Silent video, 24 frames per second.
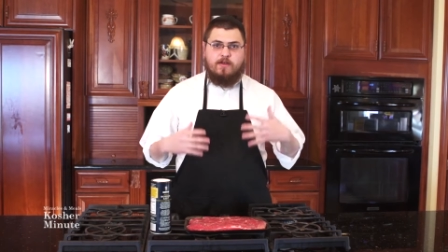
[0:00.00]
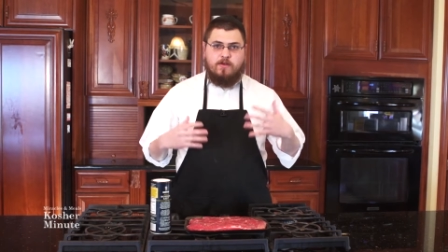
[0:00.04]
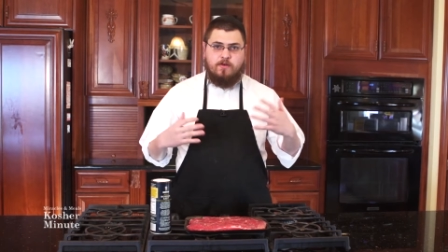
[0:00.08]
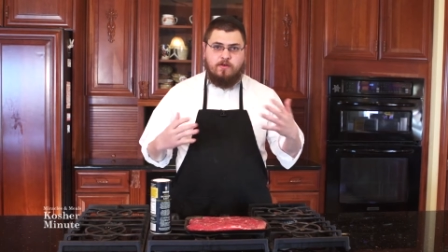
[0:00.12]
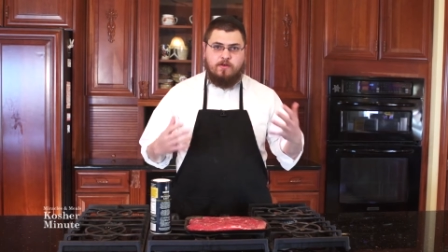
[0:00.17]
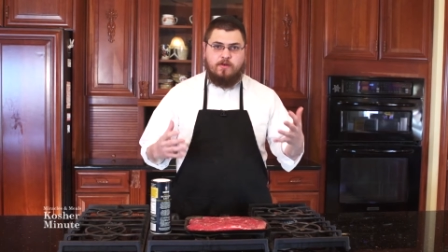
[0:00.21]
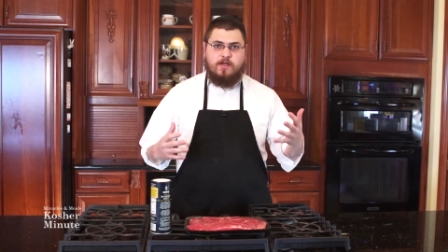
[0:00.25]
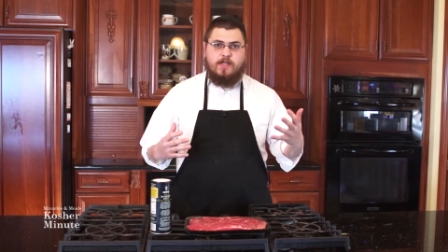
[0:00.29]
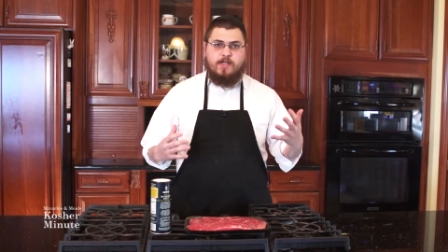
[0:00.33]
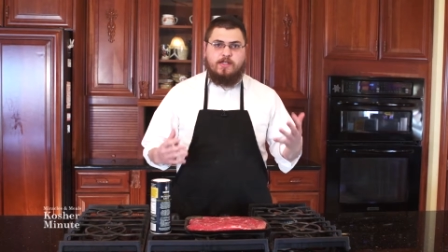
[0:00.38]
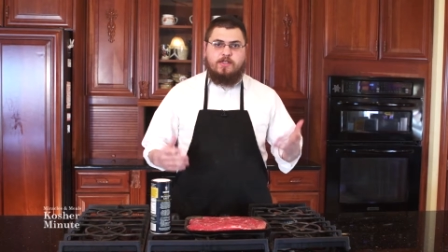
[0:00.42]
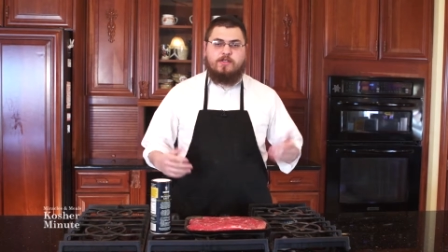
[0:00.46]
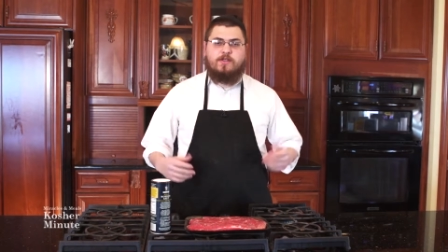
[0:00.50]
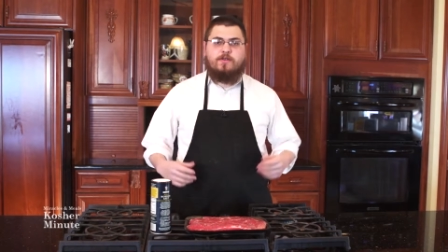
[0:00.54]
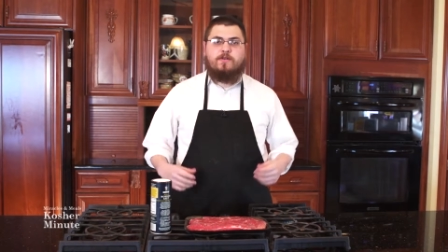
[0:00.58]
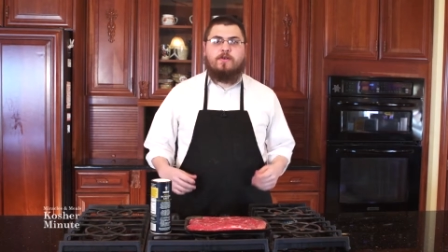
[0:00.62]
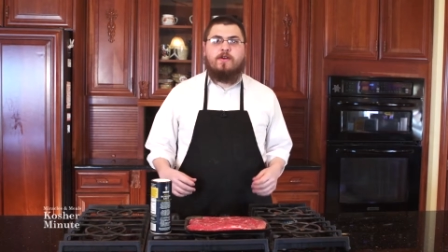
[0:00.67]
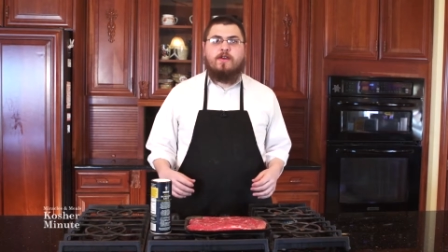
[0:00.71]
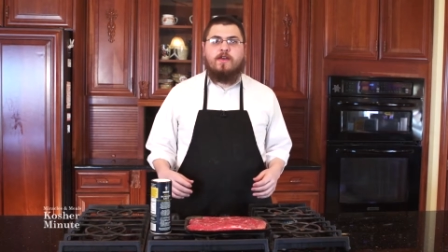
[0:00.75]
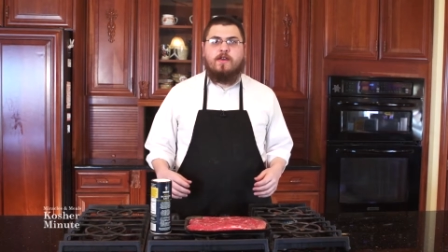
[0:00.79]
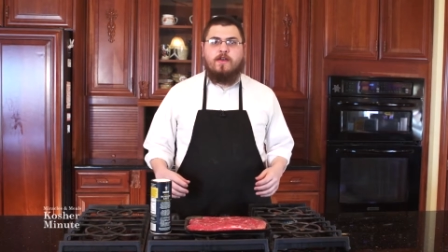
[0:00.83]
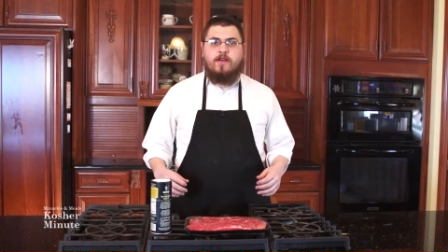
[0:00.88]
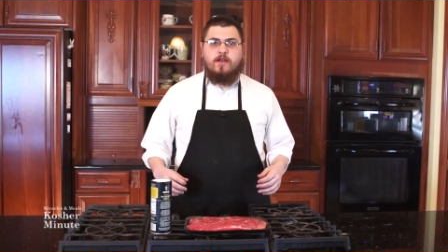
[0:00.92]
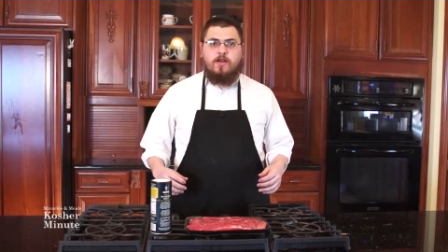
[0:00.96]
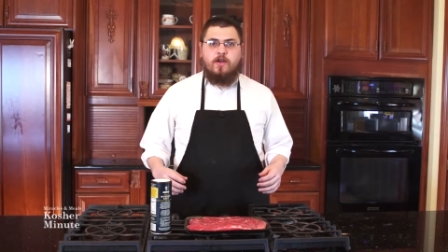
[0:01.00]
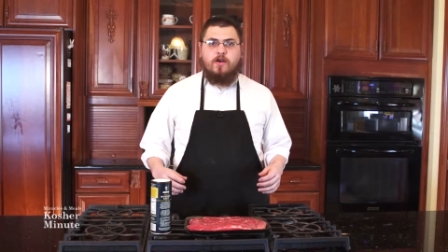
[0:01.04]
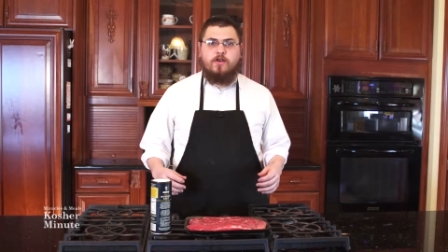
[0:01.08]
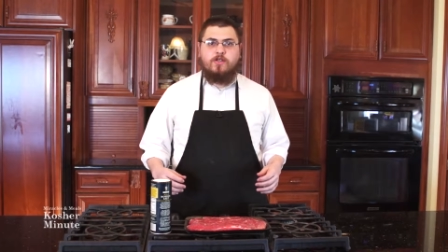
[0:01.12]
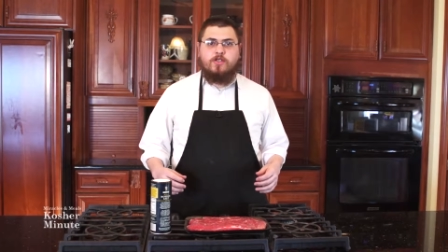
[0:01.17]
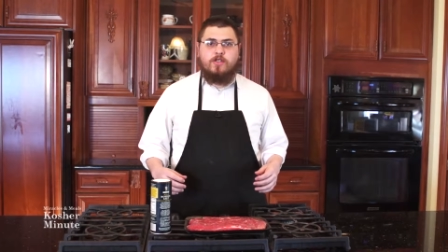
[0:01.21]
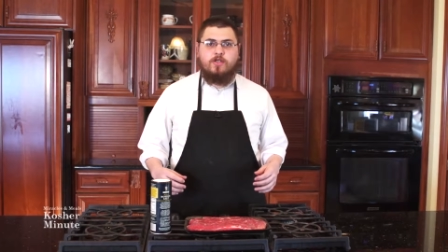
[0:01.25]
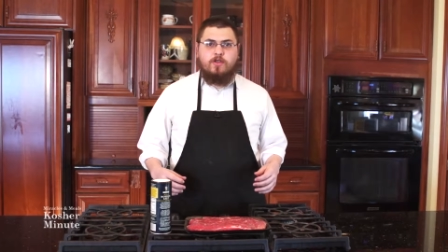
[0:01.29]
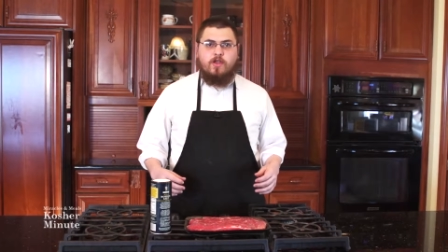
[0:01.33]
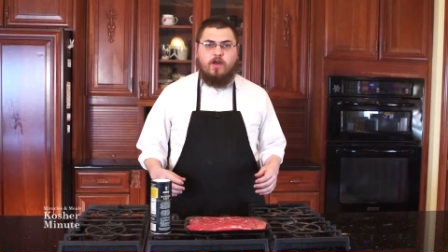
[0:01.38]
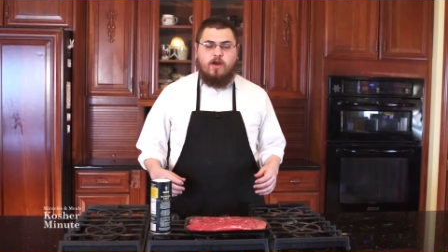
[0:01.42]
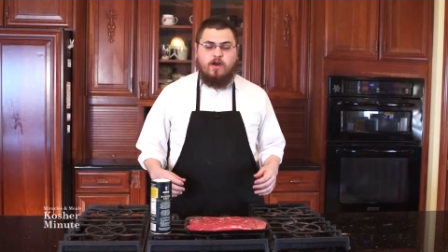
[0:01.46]
according to
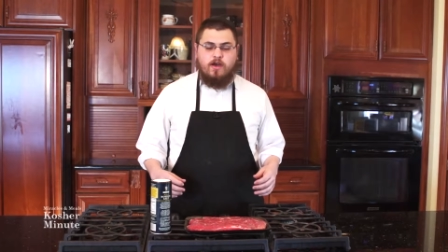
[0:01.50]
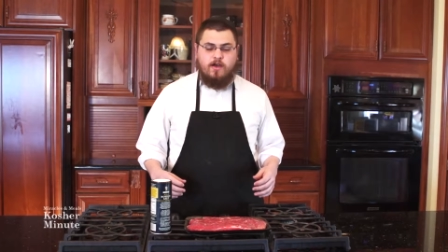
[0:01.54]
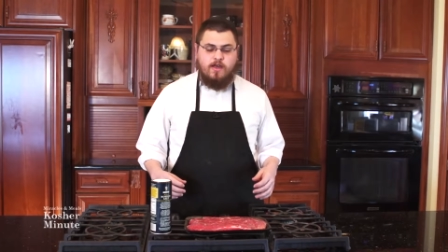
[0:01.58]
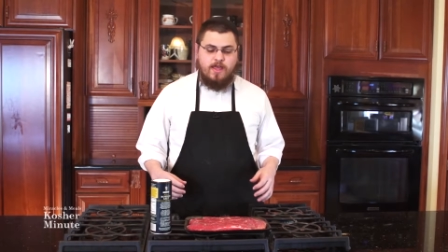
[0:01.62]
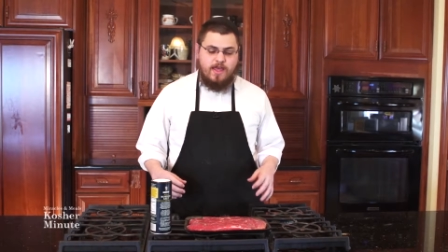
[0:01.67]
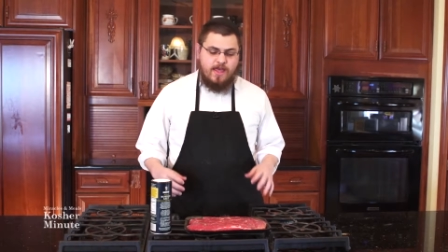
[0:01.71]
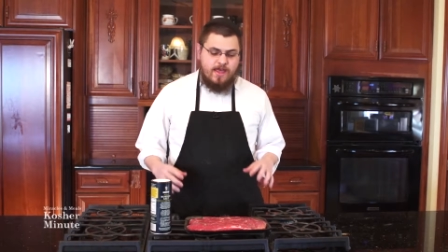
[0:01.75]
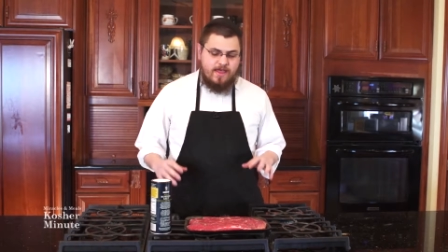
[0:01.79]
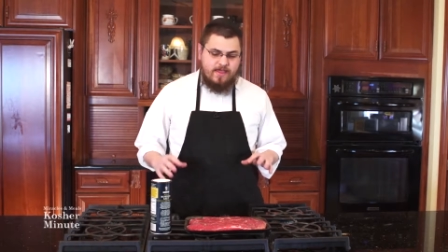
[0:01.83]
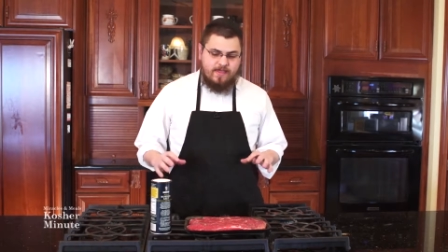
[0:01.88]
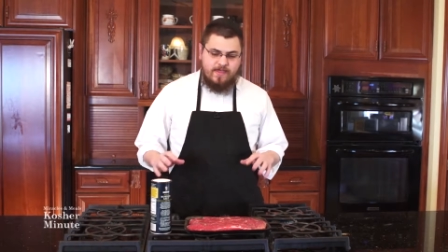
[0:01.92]
kosher law.